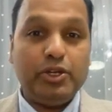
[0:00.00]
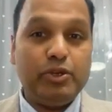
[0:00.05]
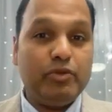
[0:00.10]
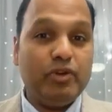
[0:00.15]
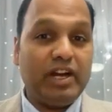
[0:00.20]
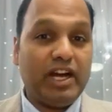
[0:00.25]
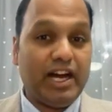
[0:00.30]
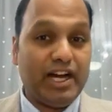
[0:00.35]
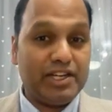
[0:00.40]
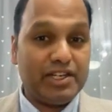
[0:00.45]

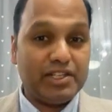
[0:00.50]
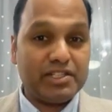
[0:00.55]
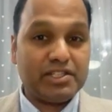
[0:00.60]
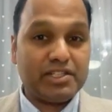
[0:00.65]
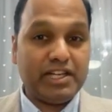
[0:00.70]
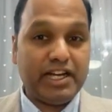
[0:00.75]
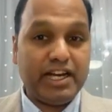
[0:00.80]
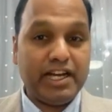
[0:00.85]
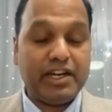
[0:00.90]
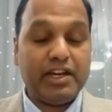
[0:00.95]
will
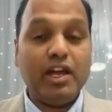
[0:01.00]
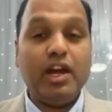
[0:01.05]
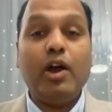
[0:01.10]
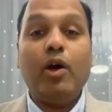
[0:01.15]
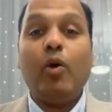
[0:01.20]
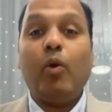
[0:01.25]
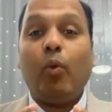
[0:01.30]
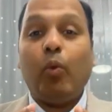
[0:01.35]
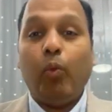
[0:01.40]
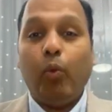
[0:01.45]
understand
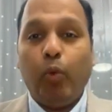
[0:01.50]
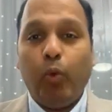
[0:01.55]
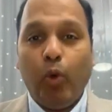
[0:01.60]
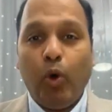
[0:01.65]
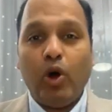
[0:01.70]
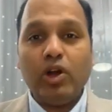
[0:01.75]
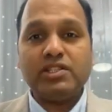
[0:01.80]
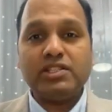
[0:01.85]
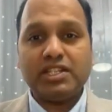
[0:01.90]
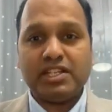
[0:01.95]

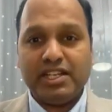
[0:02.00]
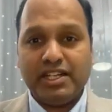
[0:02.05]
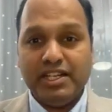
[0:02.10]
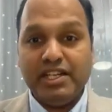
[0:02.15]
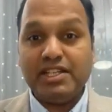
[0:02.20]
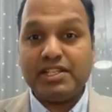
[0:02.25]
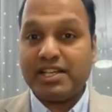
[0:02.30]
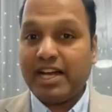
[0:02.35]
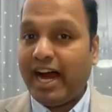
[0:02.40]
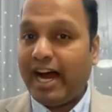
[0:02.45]
what
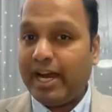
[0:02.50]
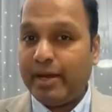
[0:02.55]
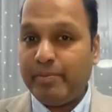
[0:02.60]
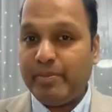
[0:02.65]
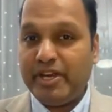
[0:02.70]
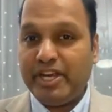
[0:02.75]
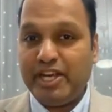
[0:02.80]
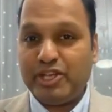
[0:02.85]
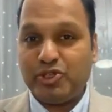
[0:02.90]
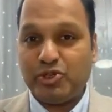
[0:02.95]
is
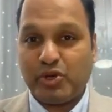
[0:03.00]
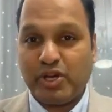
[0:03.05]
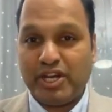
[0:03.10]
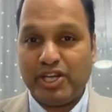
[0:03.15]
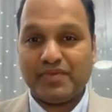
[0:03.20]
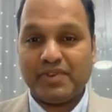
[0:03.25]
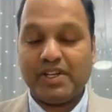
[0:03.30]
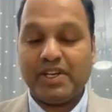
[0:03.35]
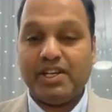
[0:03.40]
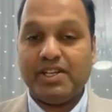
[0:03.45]
IB
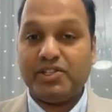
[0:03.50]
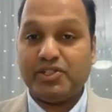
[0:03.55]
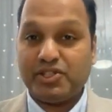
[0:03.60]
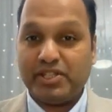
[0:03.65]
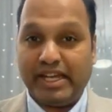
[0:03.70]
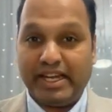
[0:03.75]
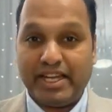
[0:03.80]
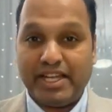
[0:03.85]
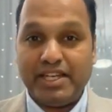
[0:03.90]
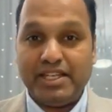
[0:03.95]
education.
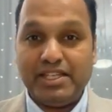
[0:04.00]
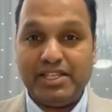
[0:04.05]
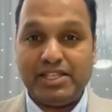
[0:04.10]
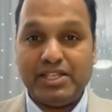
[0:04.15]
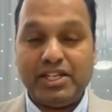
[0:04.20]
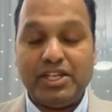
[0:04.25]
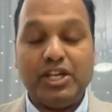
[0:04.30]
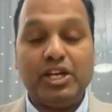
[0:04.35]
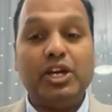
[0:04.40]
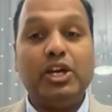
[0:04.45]
Second,
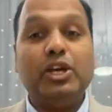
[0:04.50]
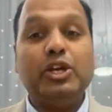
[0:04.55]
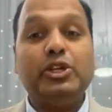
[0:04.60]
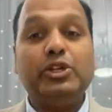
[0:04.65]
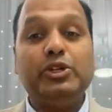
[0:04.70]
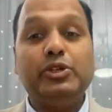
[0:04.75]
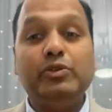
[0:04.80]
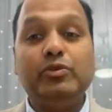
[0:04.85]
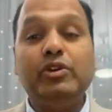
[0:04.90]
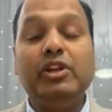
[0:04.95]

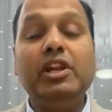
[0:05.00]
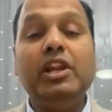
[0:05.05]
you will